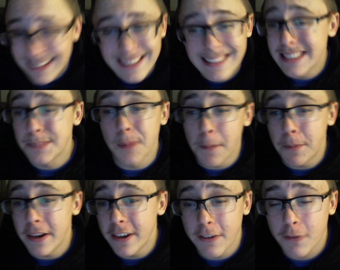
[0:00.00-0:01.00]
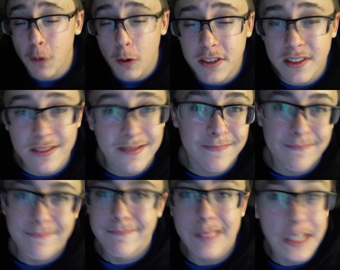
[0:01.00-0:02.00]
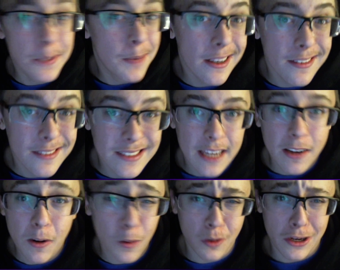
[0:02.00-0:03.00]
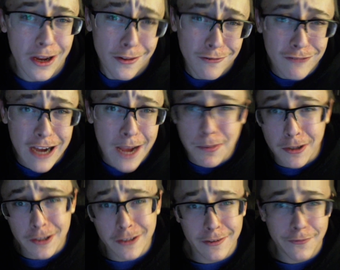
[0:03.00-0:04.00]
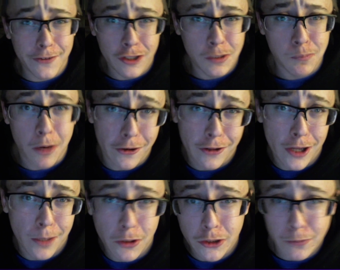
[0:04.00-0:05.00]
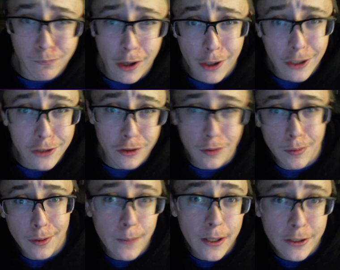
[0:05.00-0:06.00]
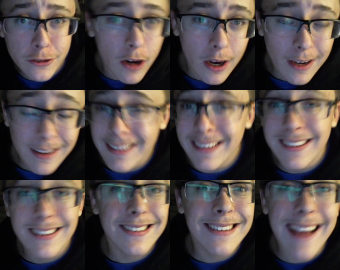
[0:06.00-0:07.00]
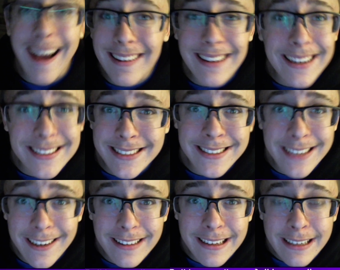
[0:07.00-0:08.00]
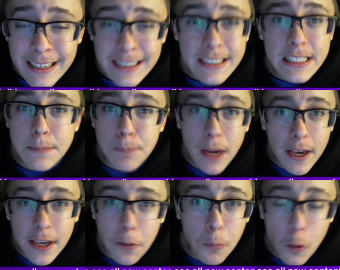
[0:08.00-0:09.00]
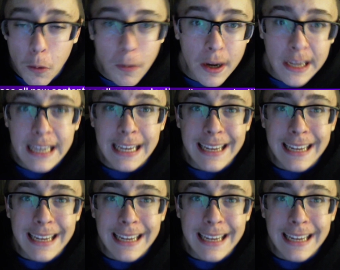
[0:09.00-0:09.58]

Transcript: this is my opinion, of course. You might say, oh, yeah, the Raptor. If you're spending that much money, it's going to be the best truck. Not necessarily. Spending more money